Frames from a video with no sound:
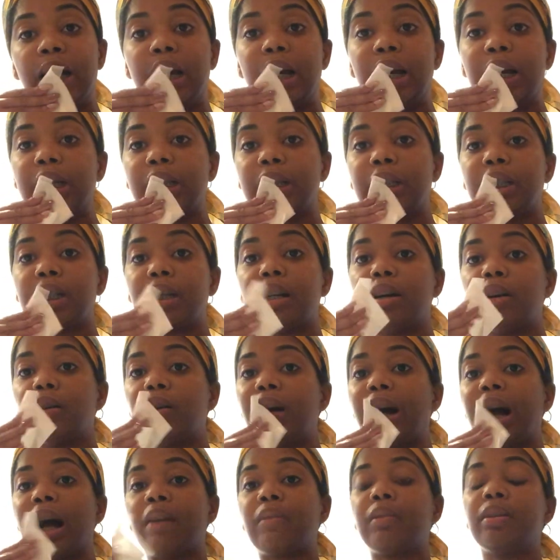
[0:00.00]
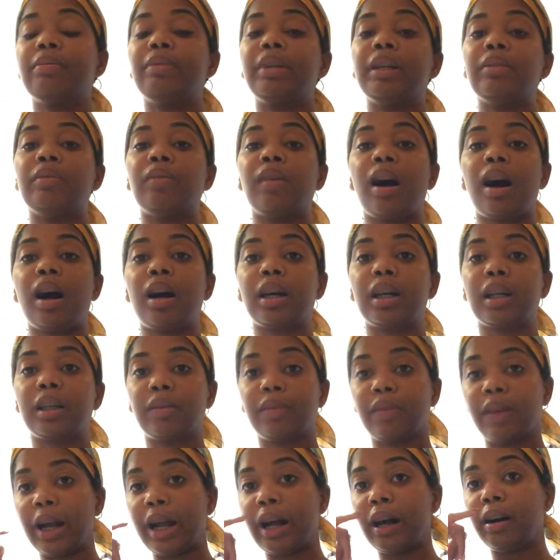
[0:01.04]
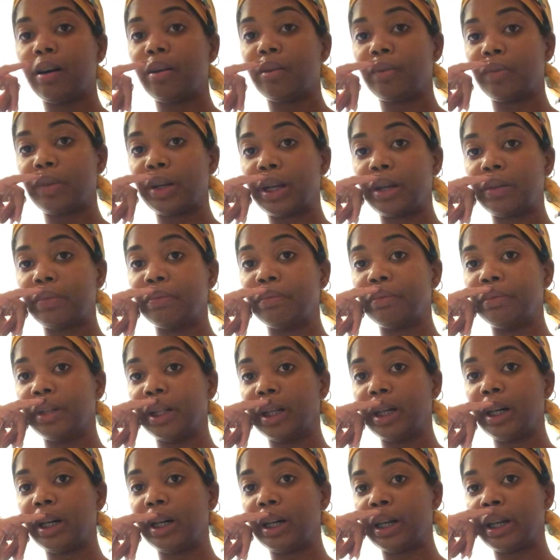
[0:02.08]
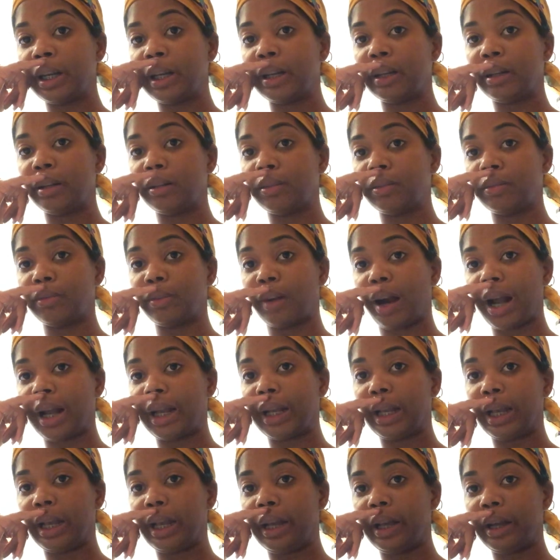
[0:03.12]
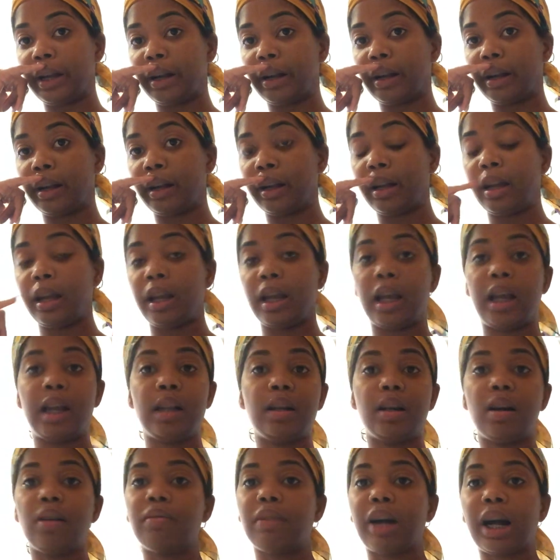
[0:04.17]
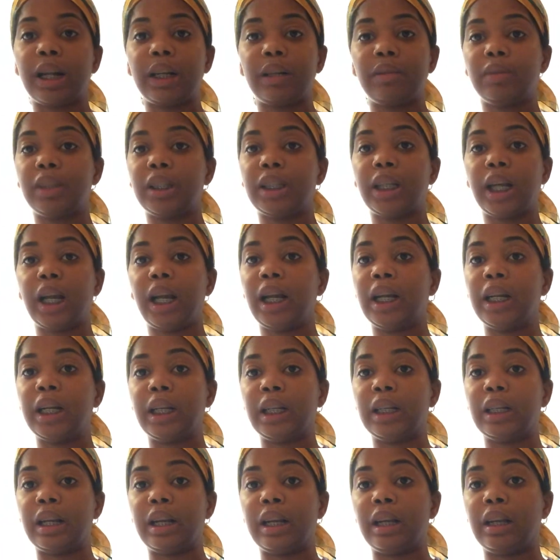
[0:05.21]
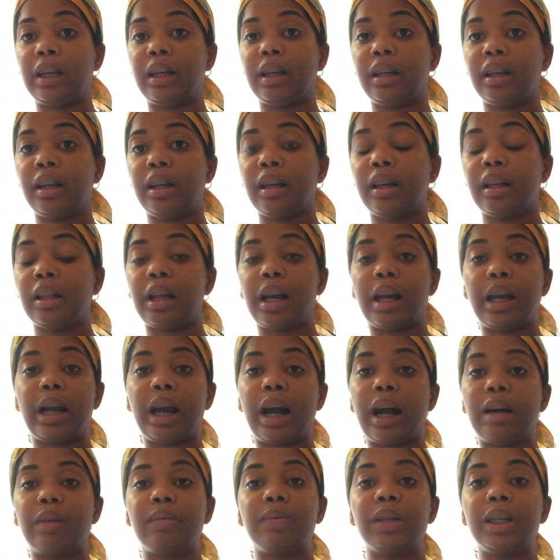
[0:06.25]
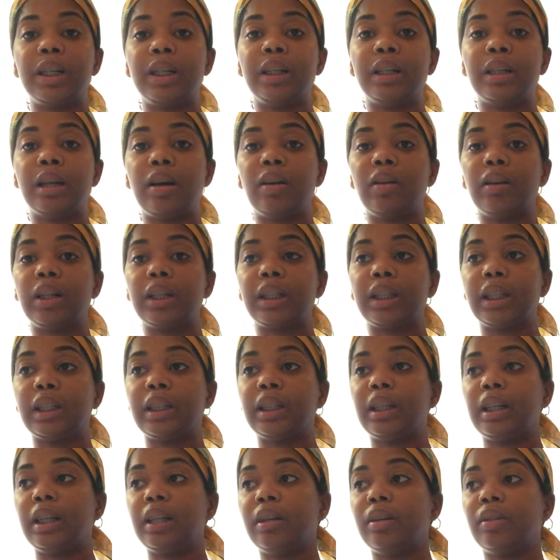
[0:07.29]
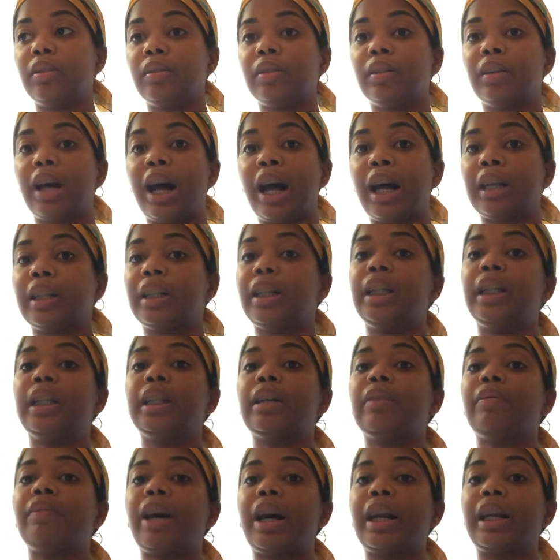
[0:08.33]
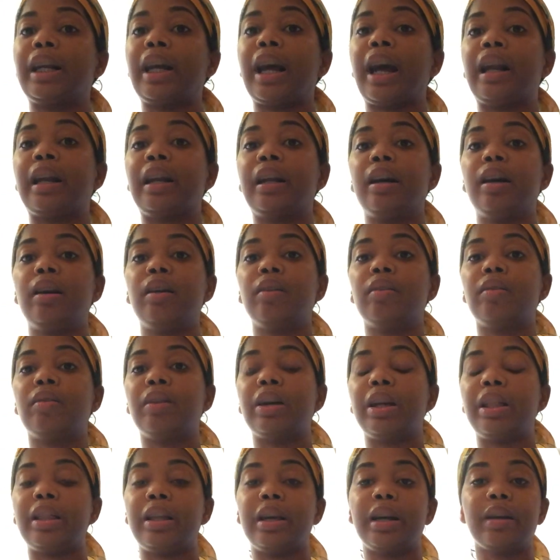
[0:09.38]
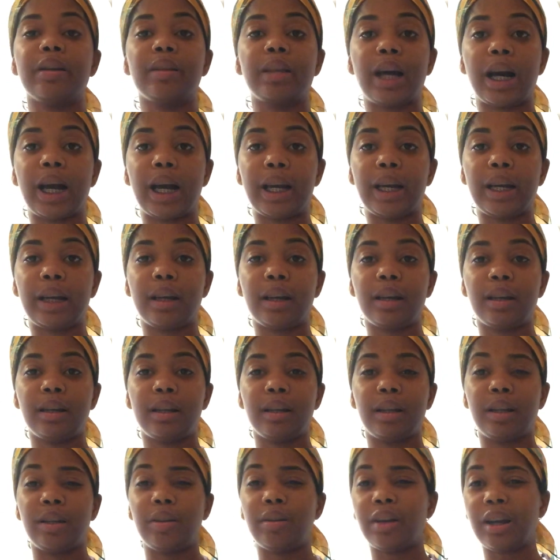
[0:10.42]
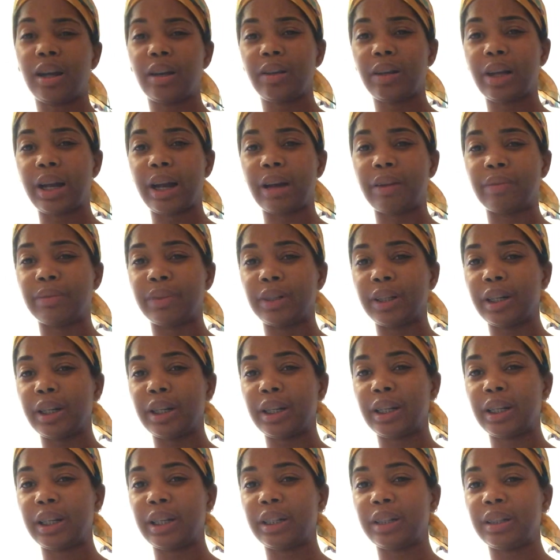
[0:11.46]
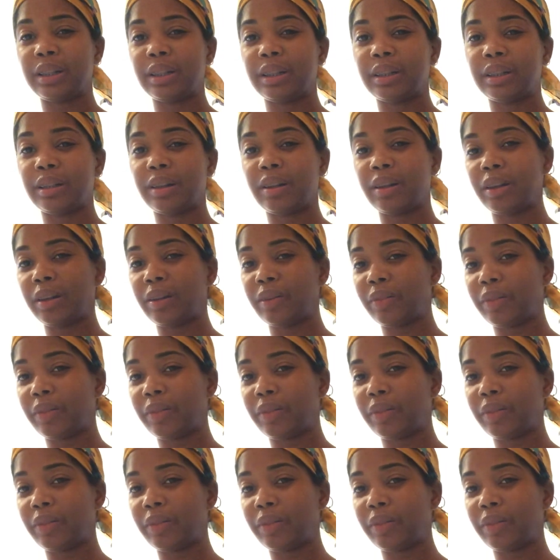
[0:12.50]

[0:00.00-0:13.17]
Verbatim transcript: and so i would be walking around with blood right here and nobody would say anything like I wouldn't notice until I see somebody I know and they're like, you know you got blood on your